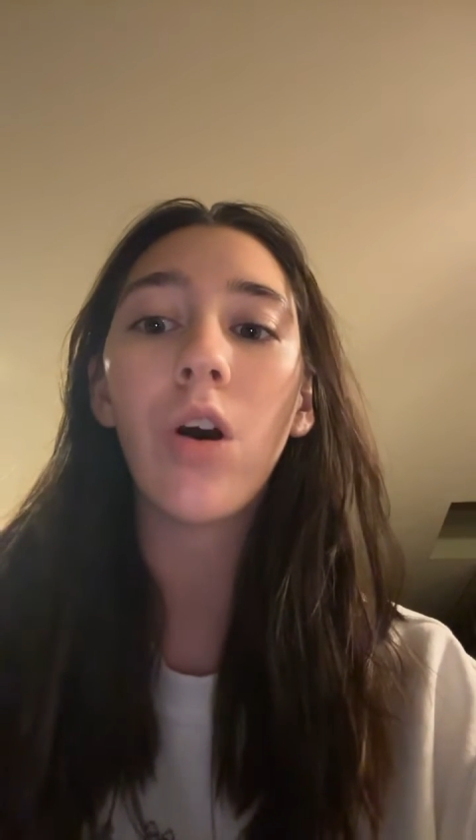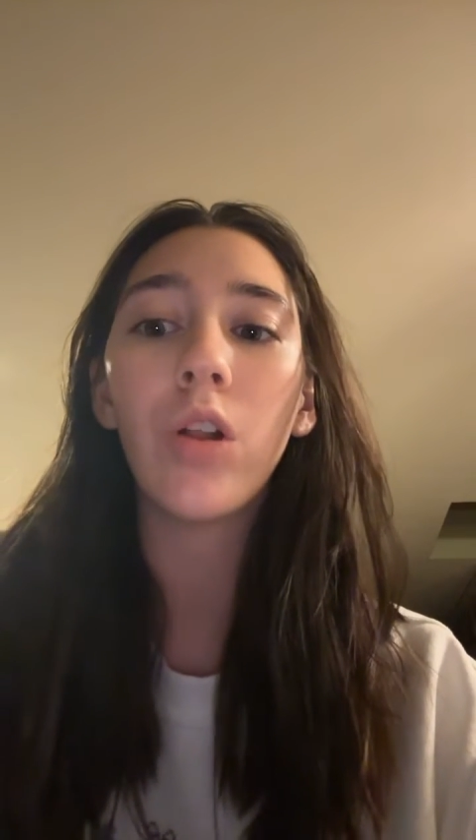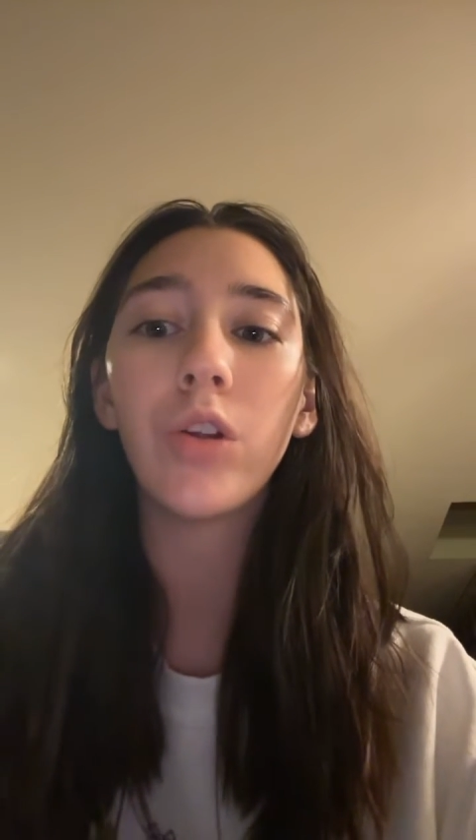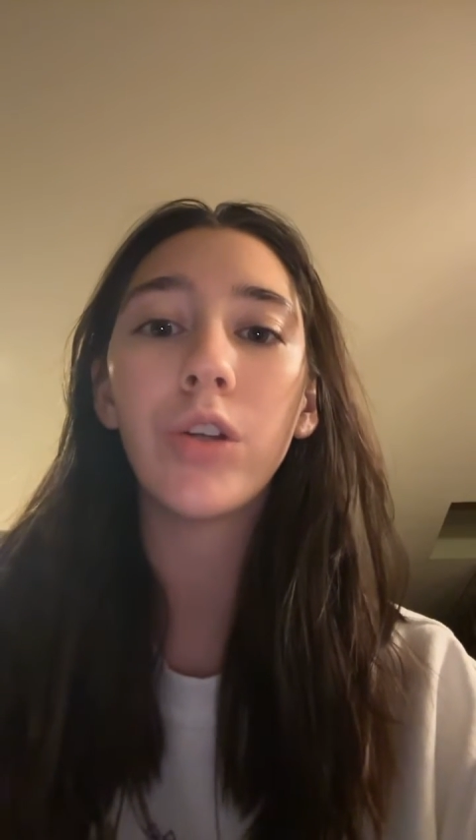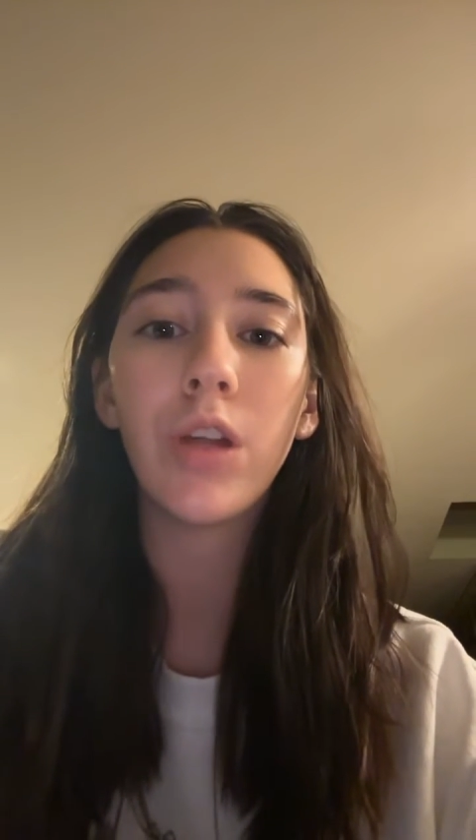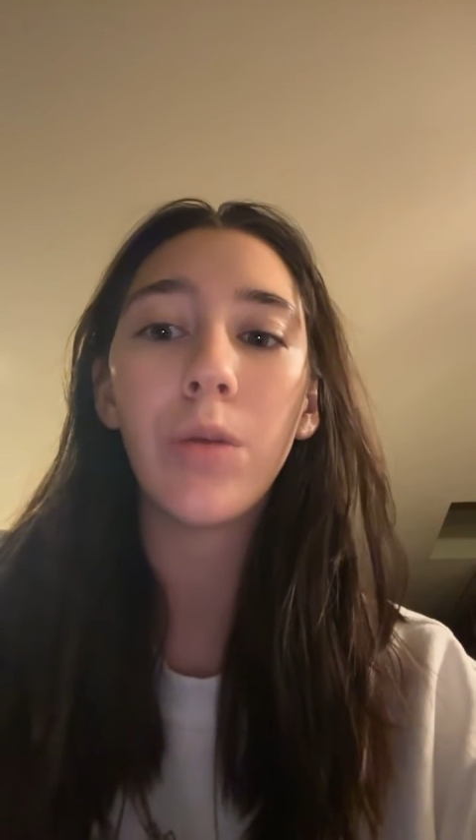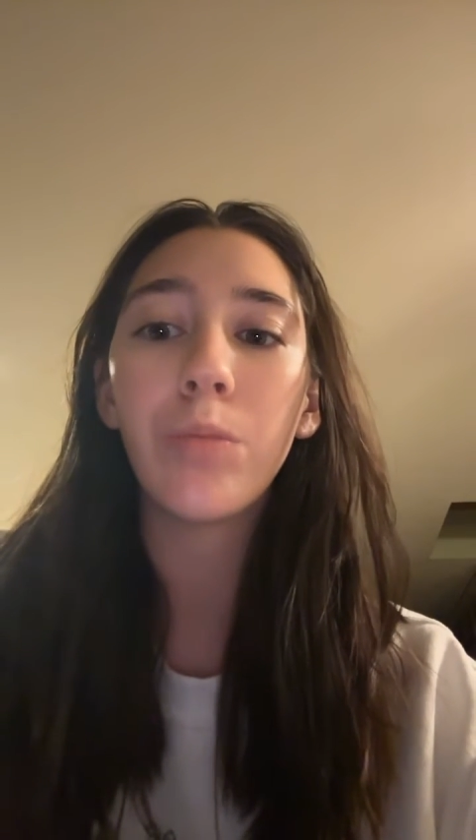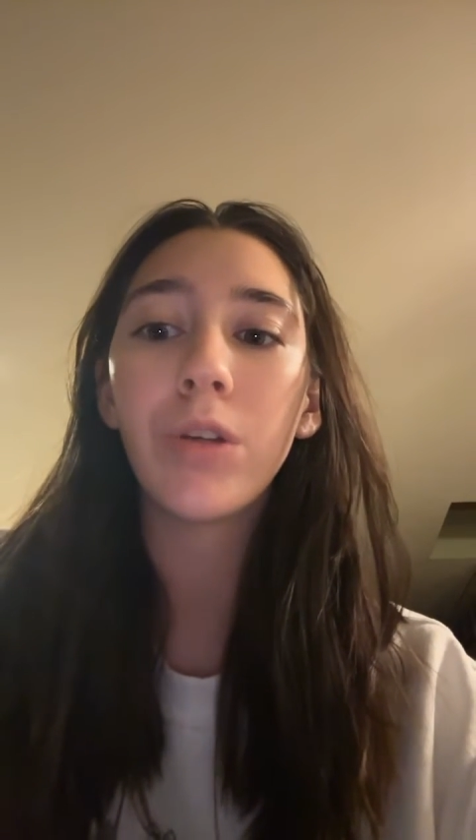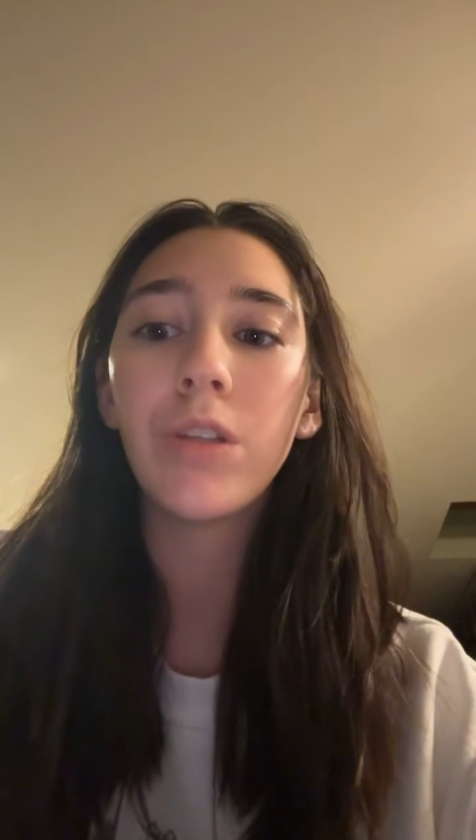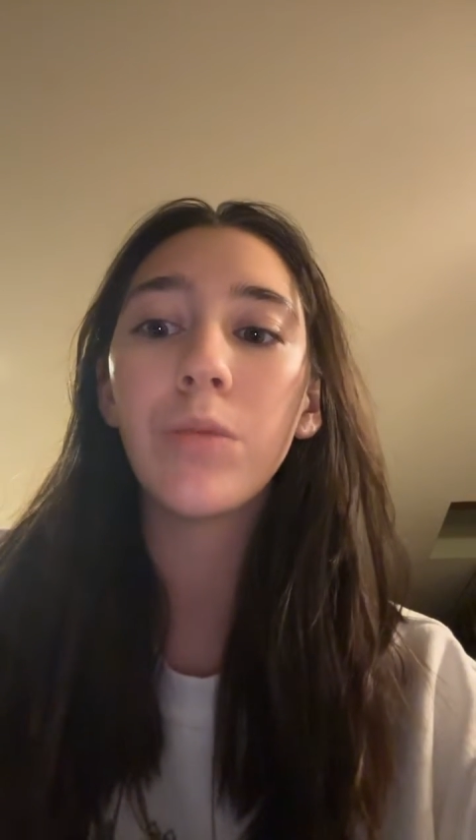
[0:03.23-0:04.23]
all or none
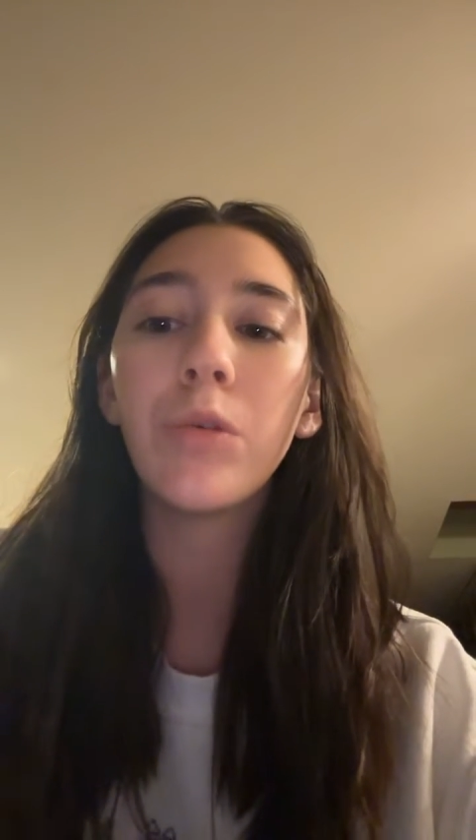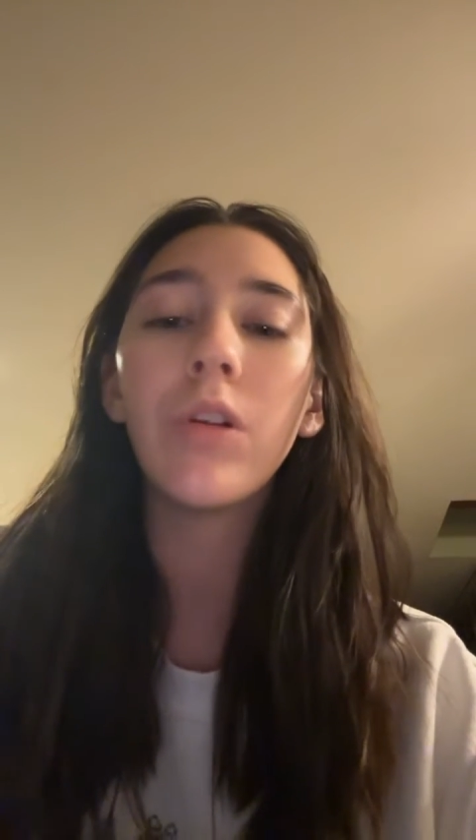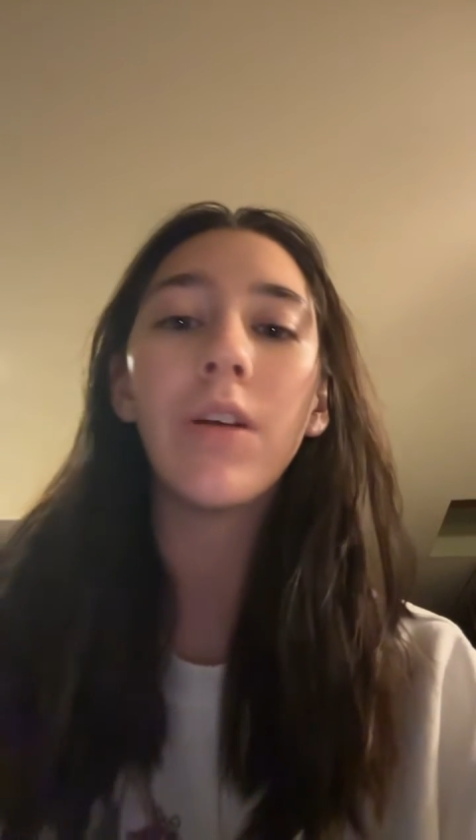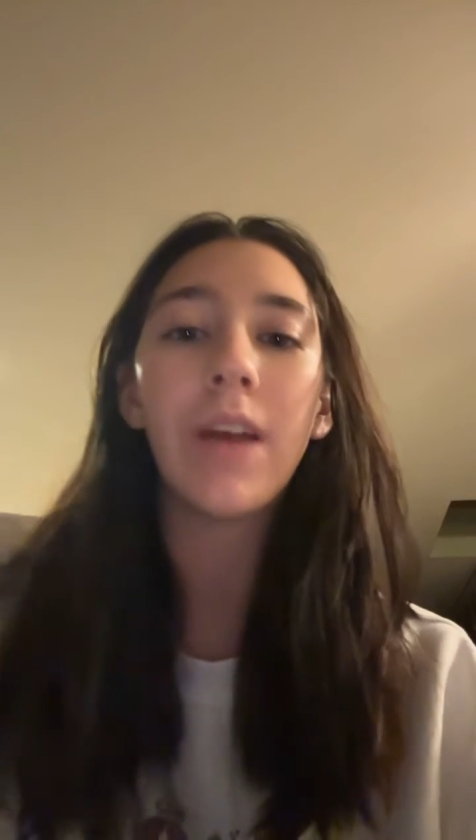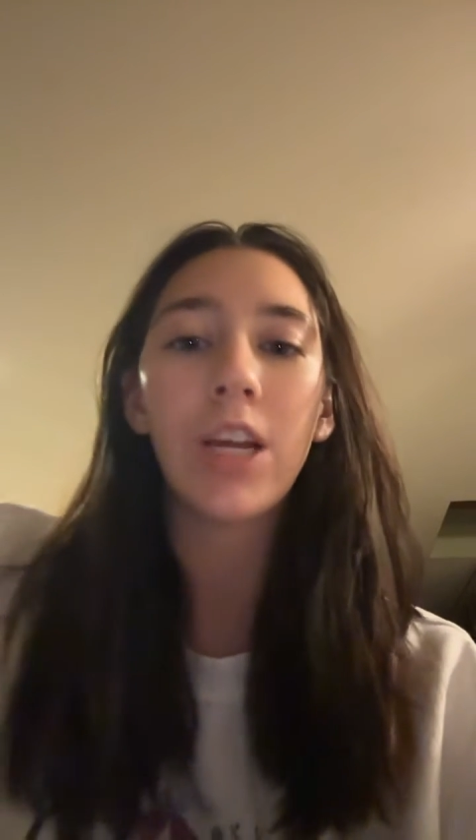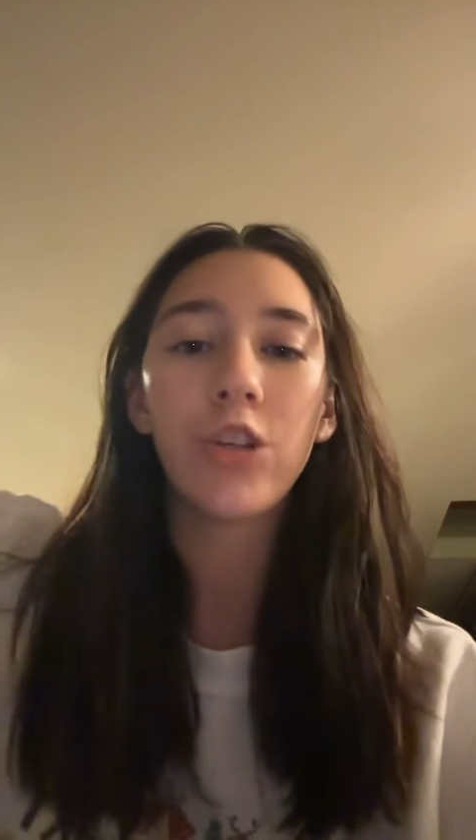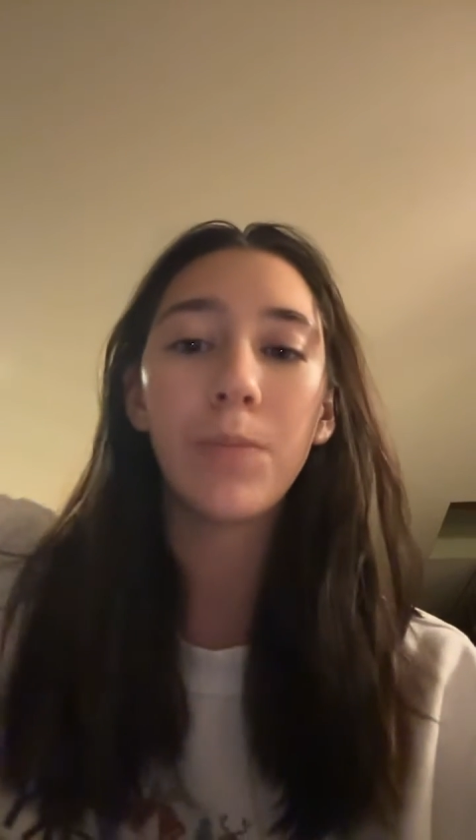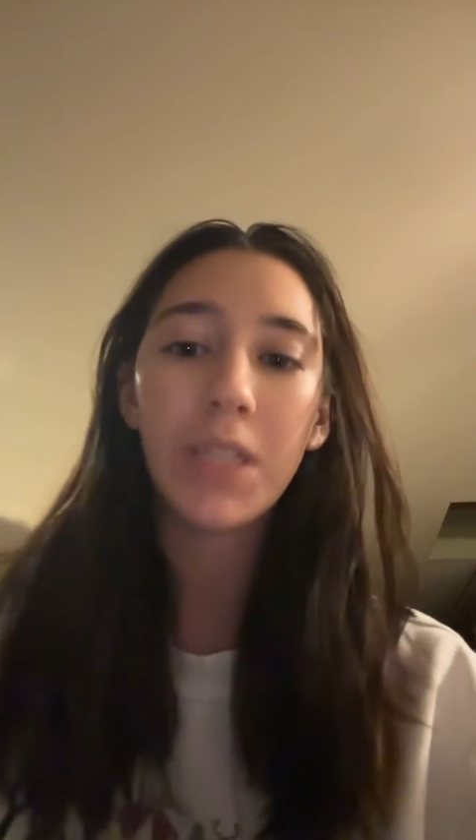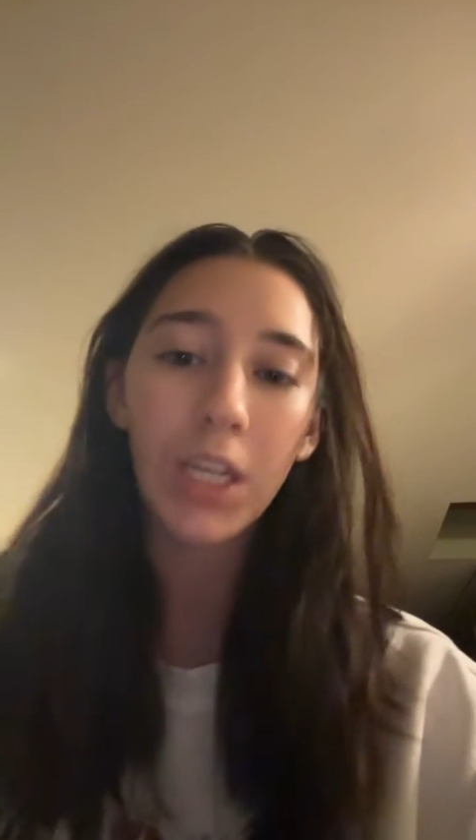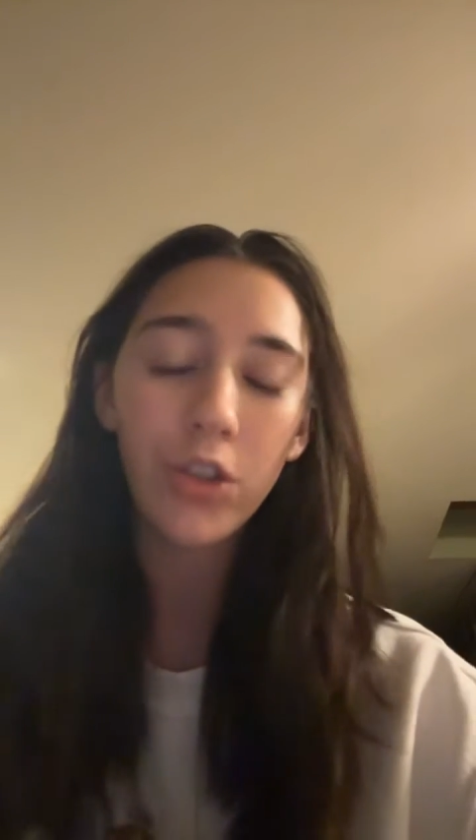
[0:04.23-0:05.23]
principle of action
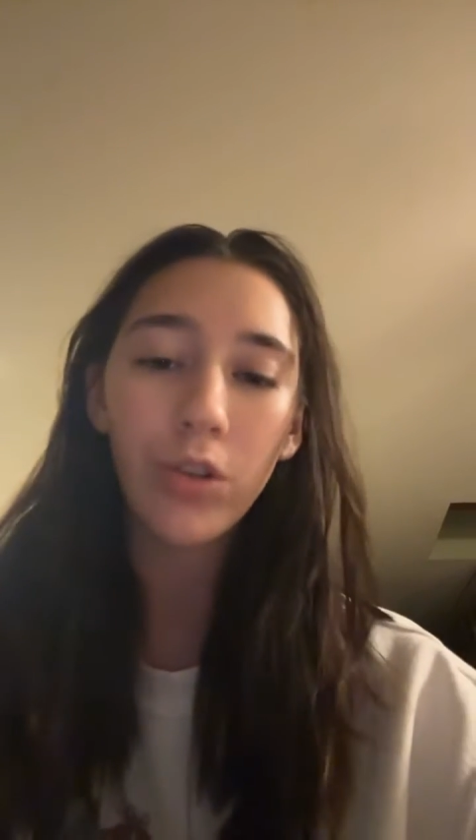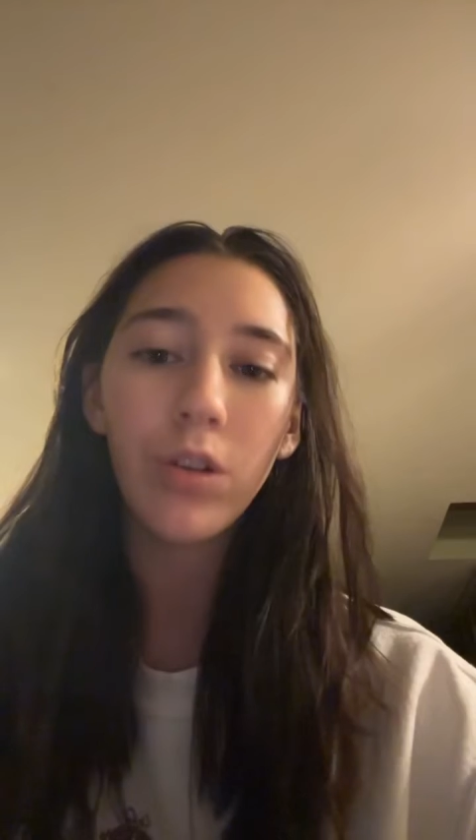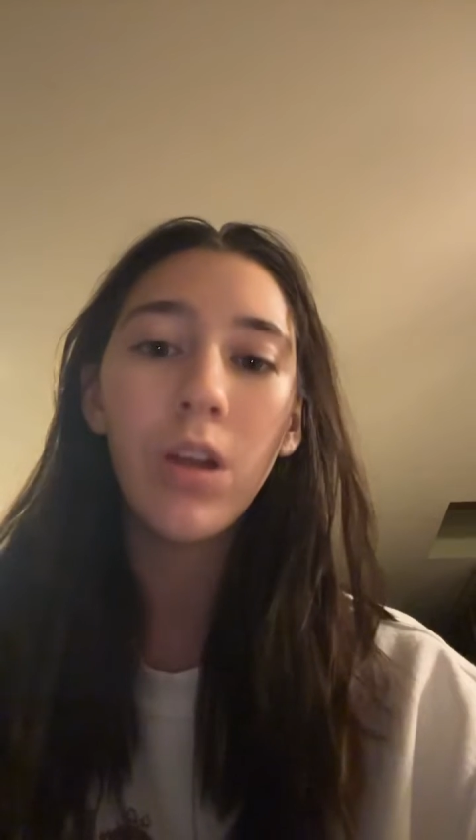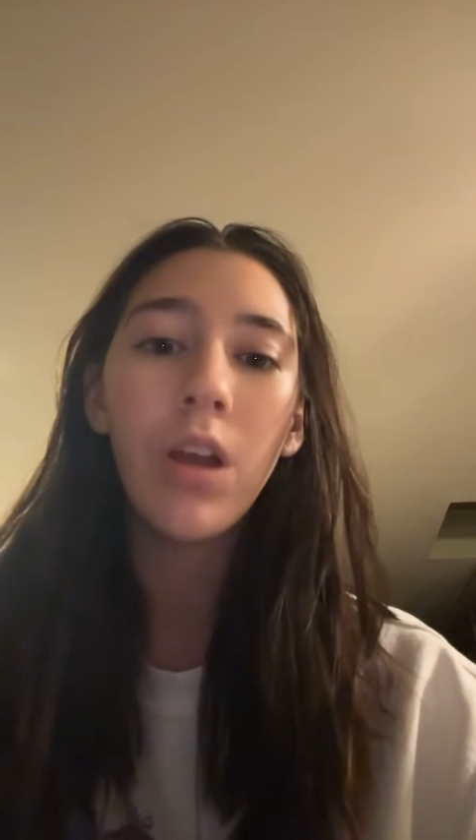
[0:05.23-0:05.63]
potential.